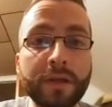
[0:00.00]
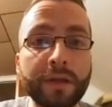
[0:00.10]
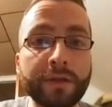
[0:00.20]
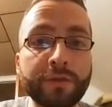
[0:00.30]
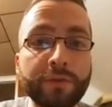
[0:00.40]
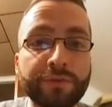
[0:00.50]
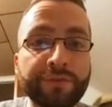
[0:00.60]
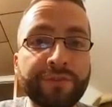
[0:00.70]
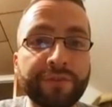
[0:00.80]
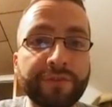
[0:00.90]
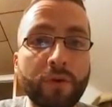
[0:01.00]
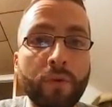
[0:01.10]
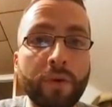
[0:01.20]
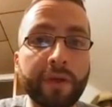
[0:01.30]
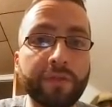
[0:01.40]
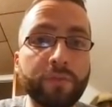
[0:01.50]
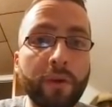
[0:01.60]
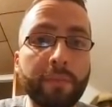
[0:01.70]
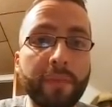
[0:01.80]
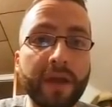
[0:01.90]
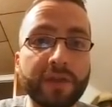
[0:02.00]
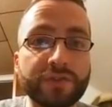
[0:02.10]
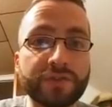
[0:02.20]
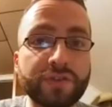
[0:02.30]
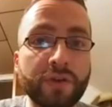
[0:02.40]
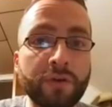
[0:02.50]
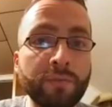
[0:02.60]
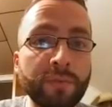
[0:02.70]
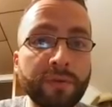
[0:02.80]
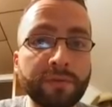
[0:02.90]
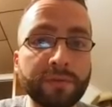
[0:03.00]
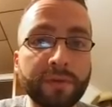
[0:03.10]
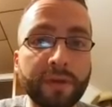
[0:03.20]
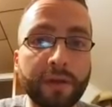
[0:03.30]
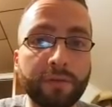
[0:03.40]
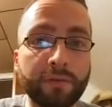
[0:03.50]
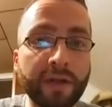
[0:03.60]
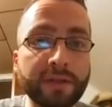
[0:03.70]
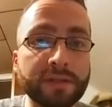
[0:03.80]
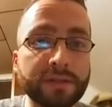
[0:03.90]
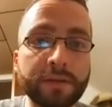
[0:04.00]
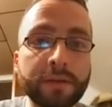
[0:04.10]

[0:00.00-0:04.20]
250 coins, 1 Mage's Tome. Alright.